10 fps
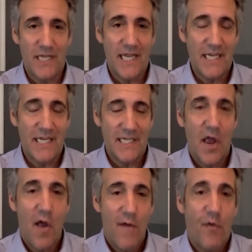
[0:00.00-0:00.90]

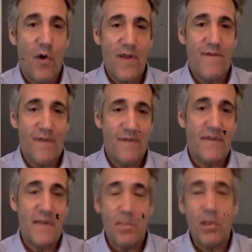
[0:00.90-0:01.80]
these forty,
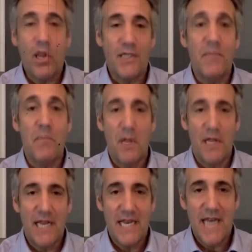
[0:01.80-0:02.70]
fifty plus
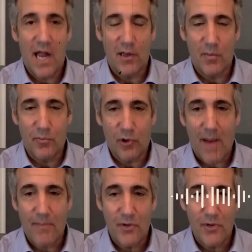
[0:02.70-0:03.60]
million dollar
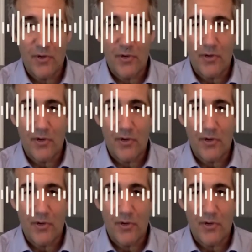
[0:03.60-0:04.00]
properties.